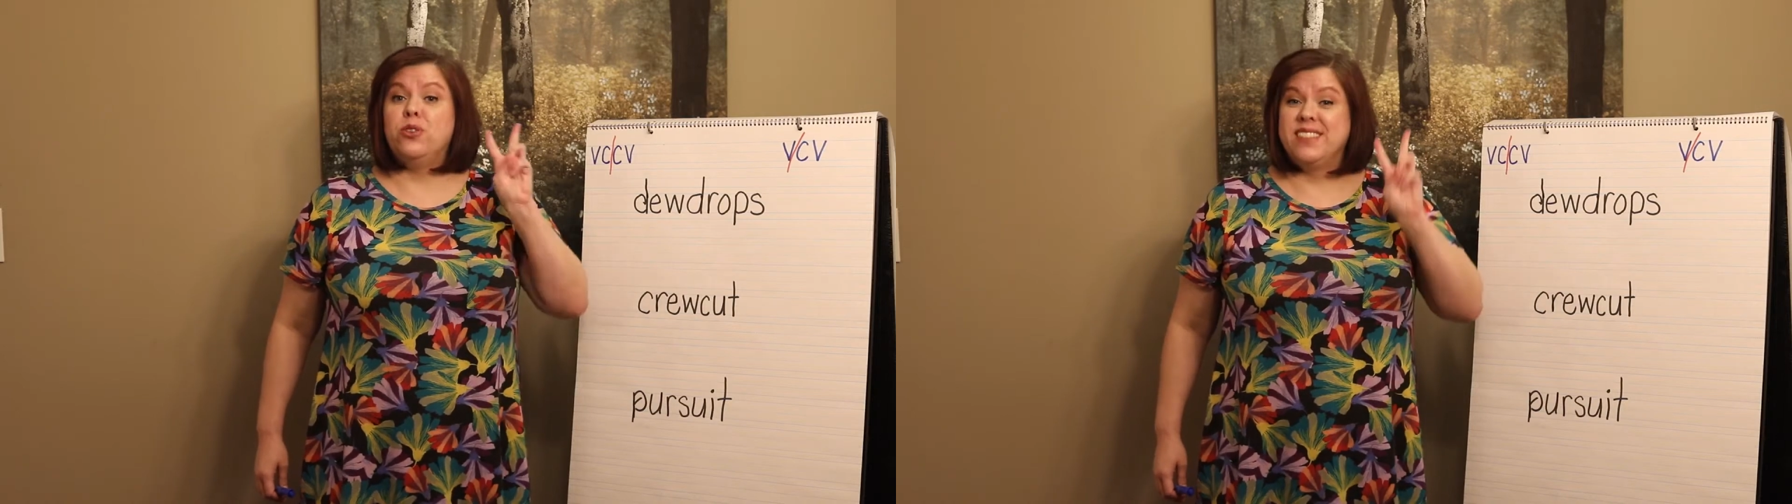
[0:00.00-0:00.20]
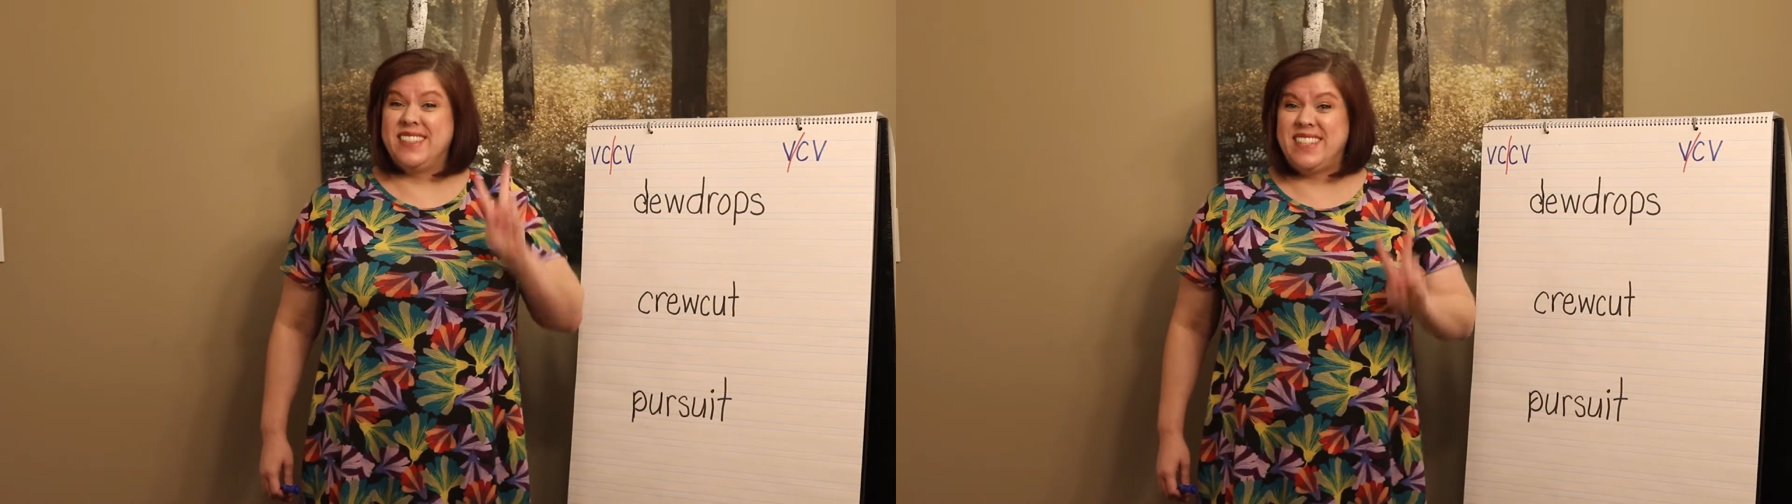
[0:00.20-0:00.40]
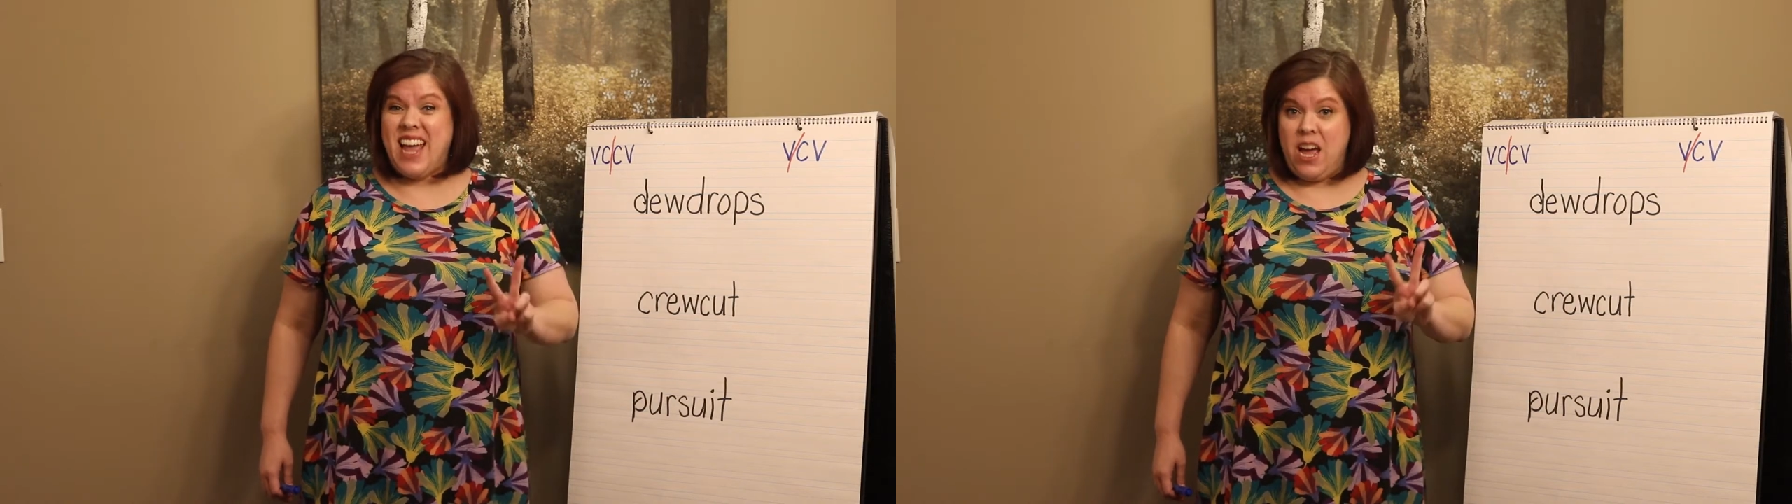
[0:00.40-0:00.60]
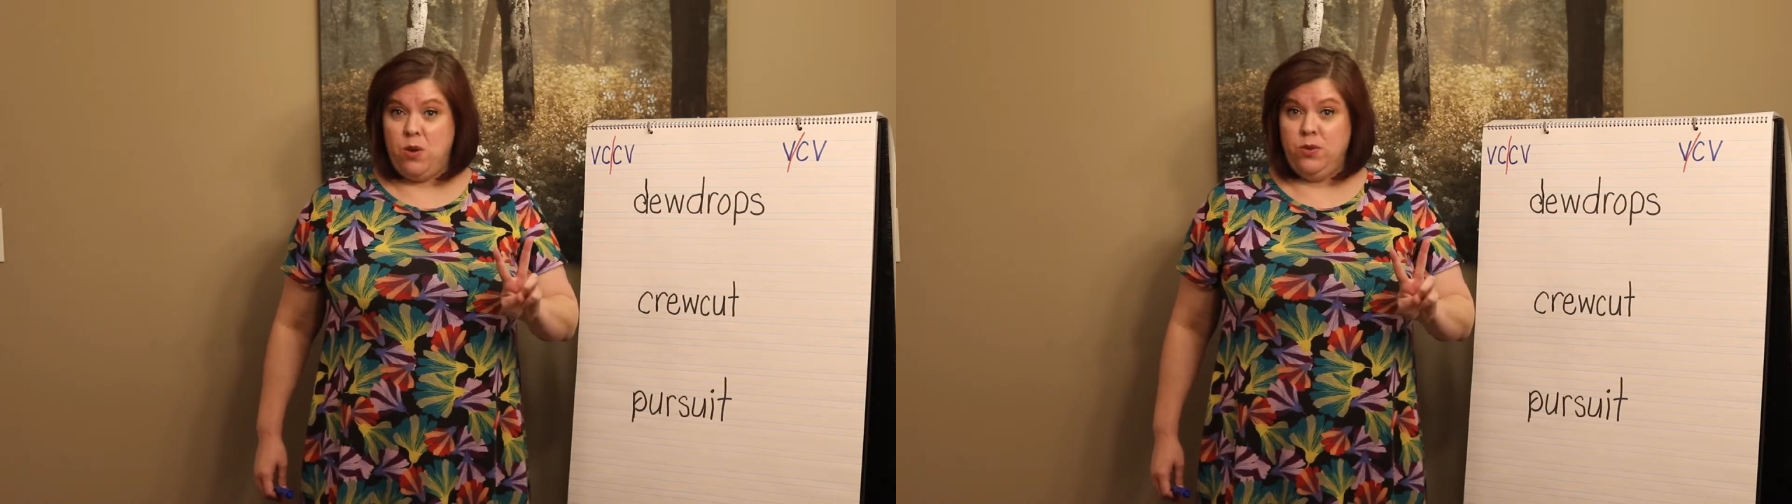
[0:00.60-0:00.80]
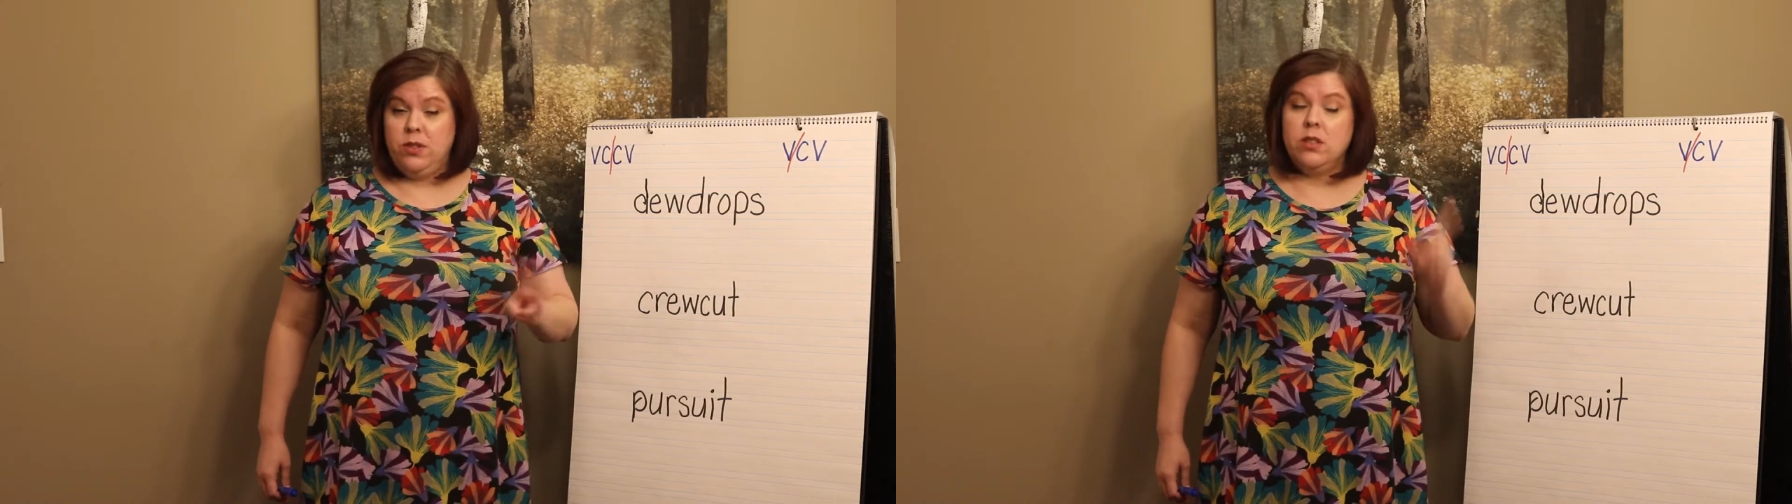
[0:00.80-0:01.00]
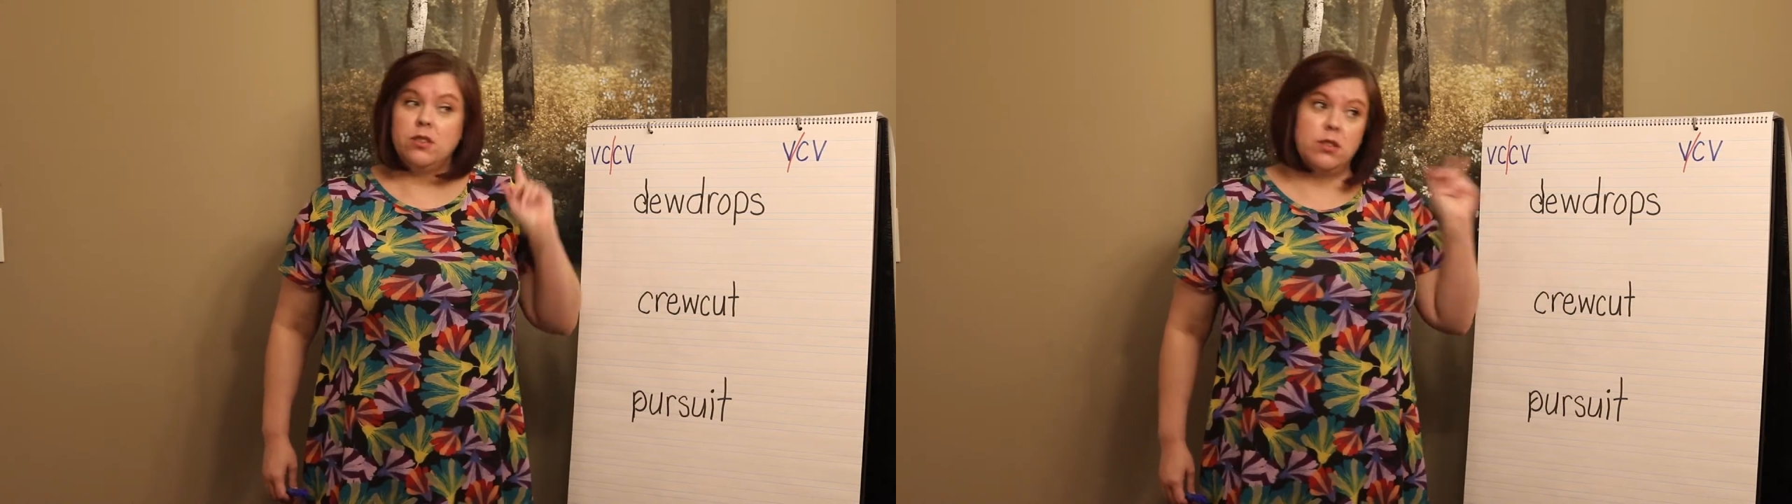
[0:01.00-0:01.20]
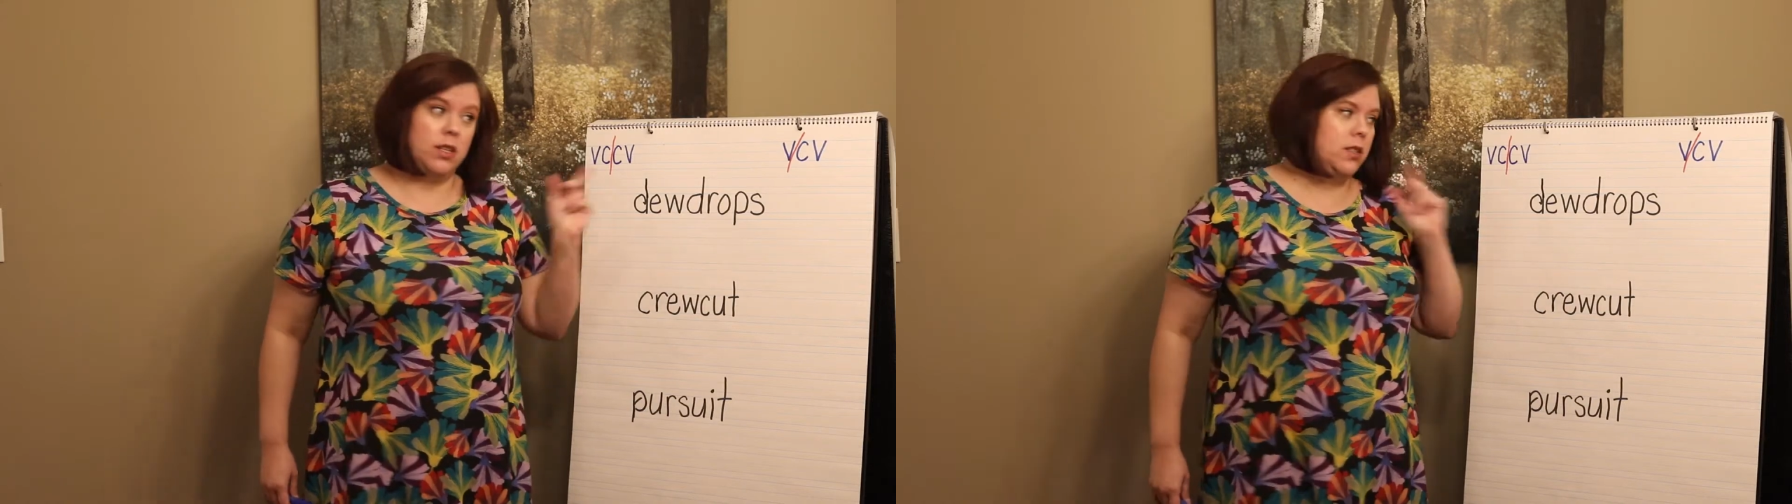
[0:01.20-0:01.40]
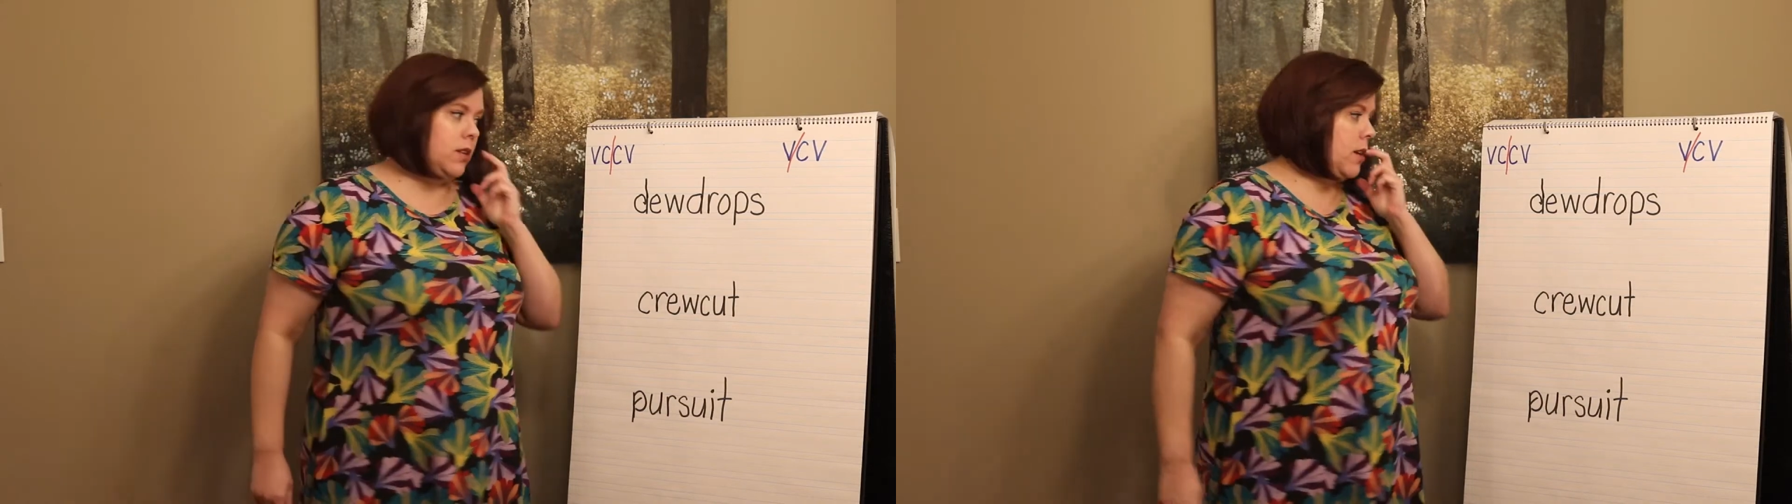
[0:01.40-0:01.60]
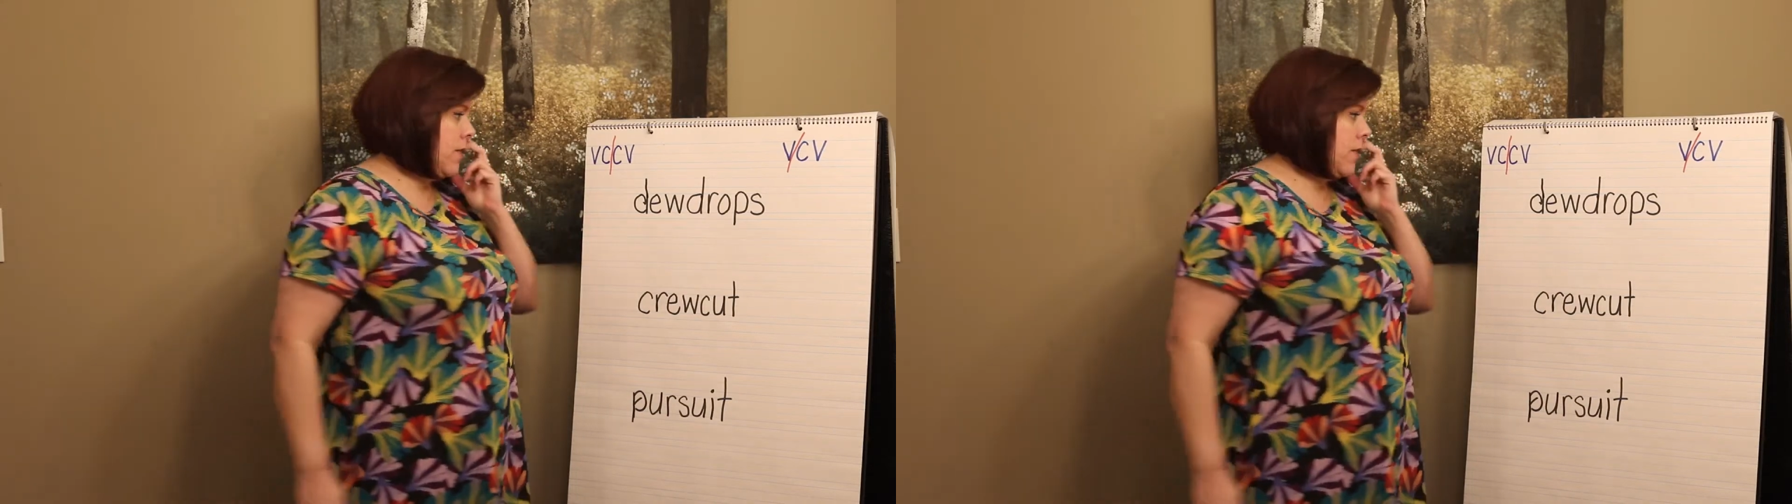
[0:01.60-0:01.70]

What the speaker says: sounds. So let's look at